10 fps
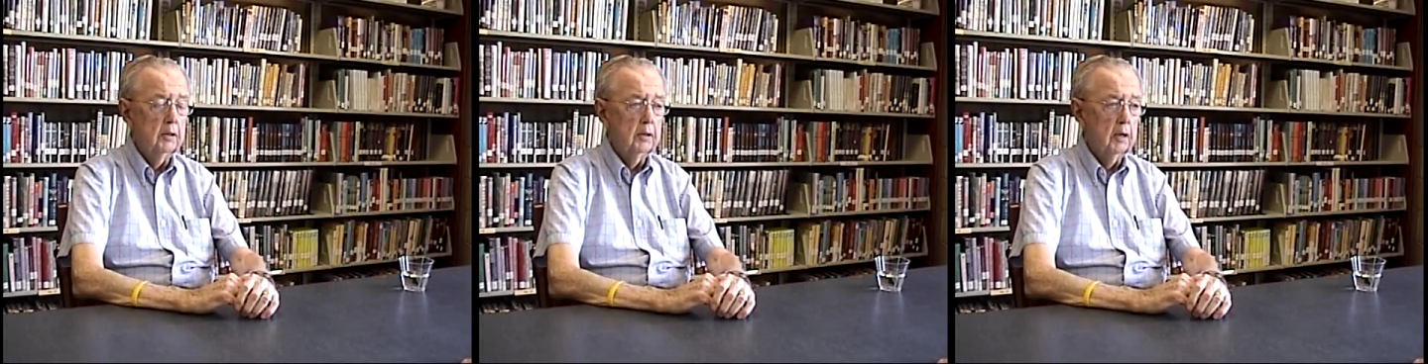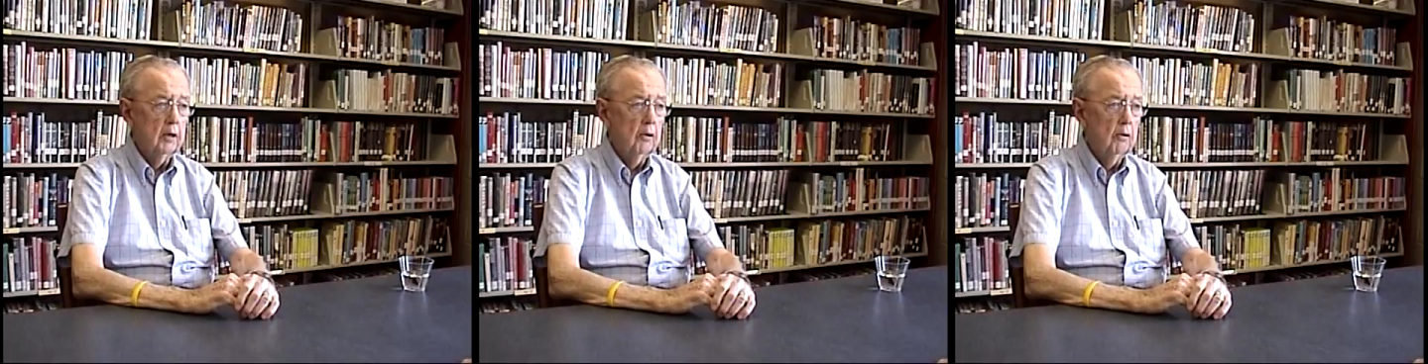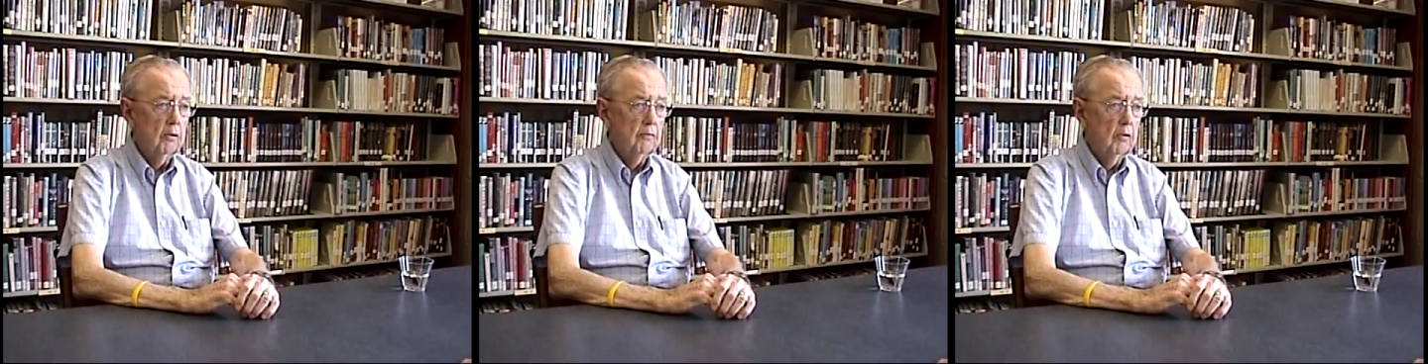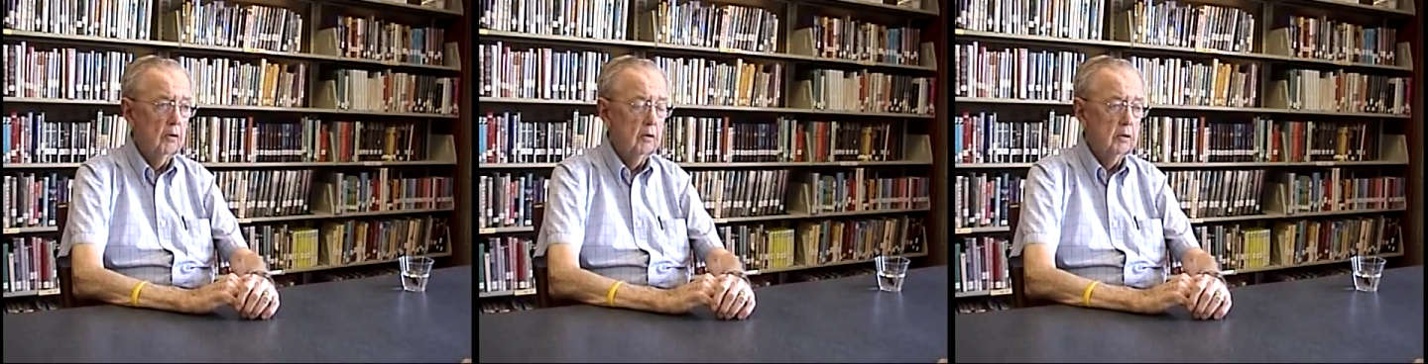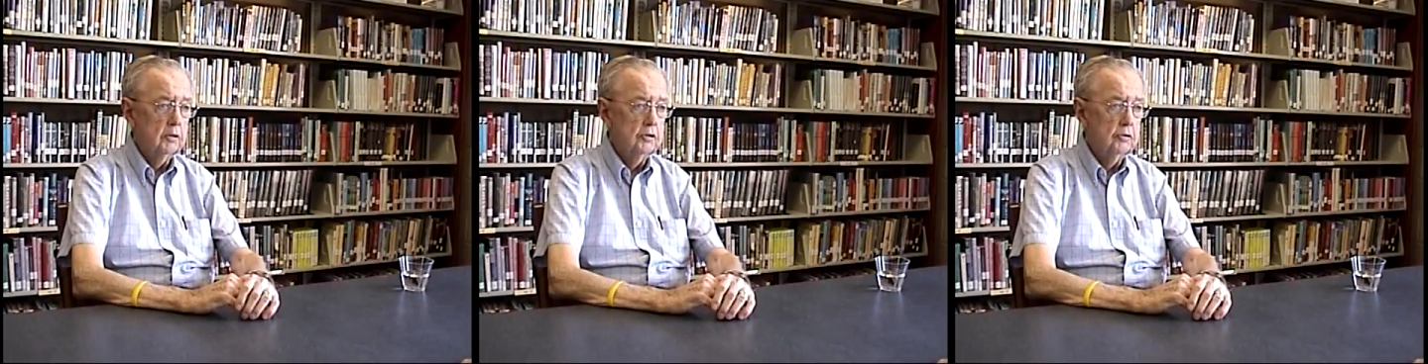to get a hold of all
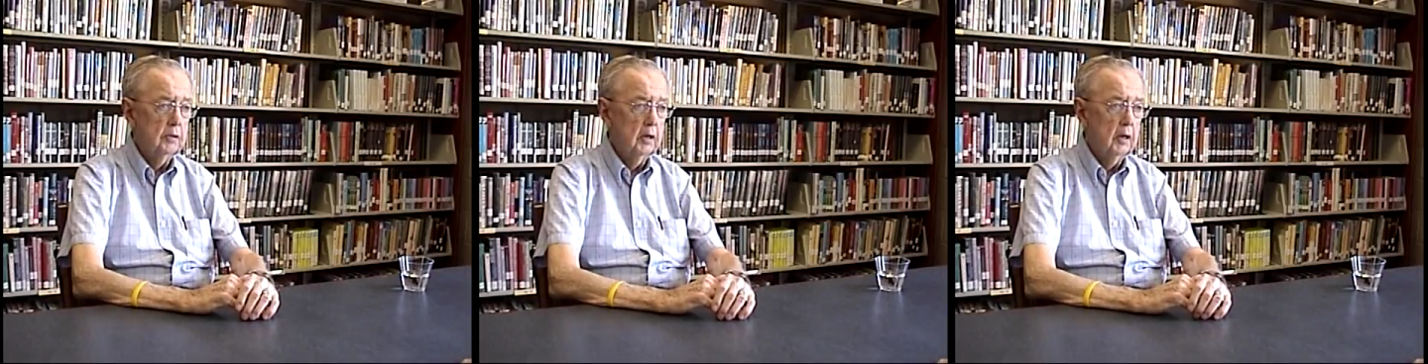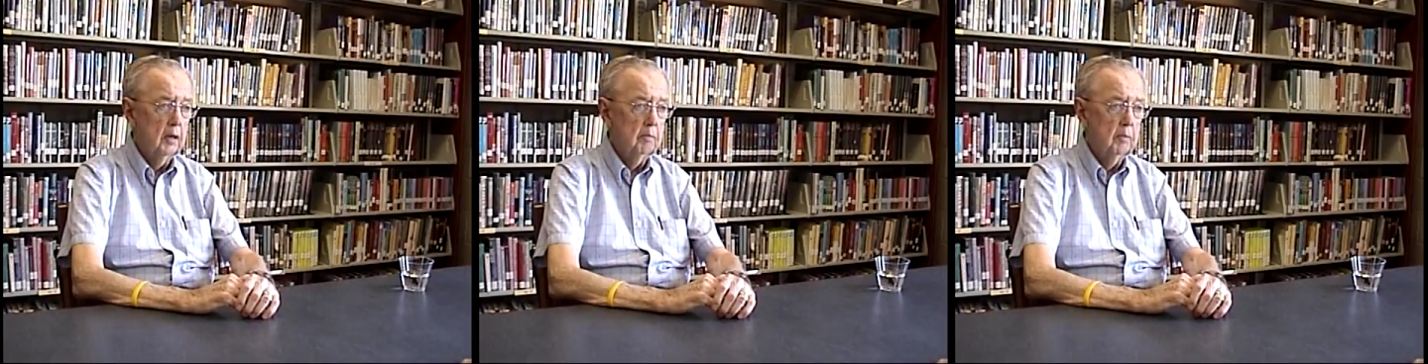the chewing gum,